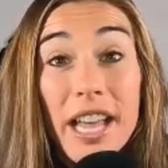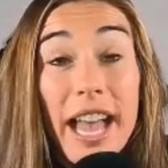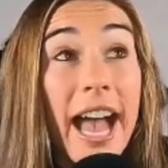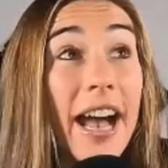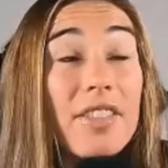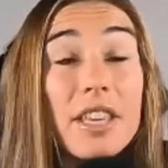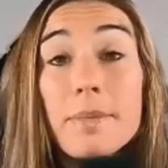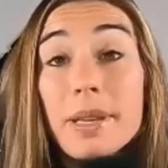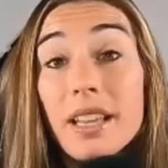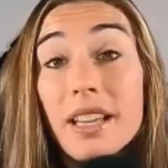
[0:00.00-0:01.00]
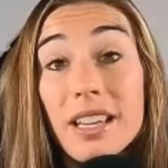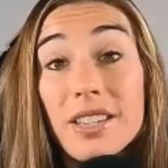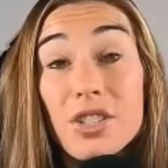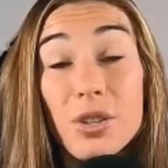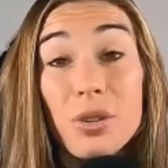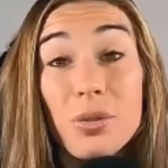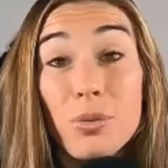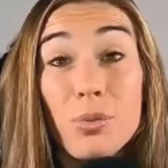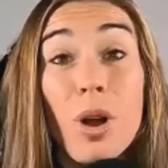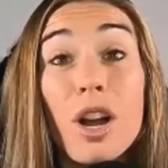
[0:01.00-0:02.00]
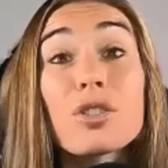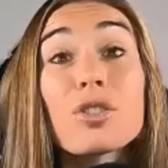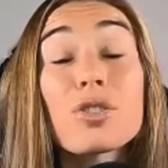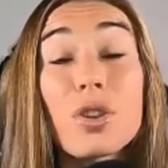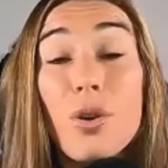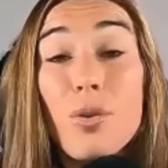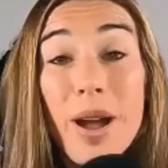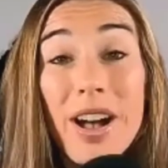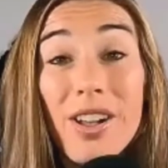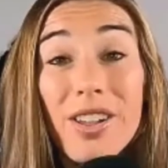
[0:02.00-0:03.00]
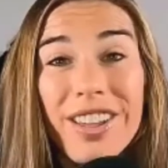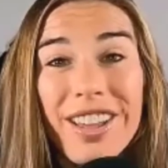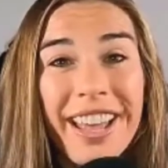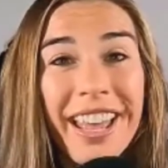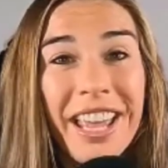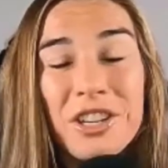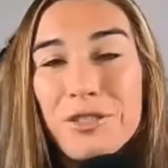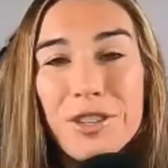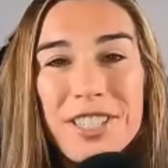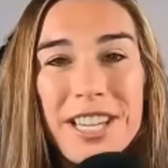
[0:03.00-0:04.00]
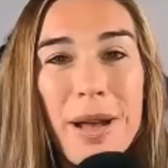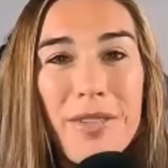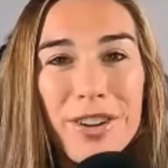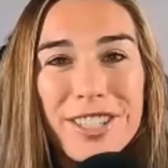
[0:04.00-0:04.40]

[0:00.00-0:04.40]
have the ability to run so well in your first time ever?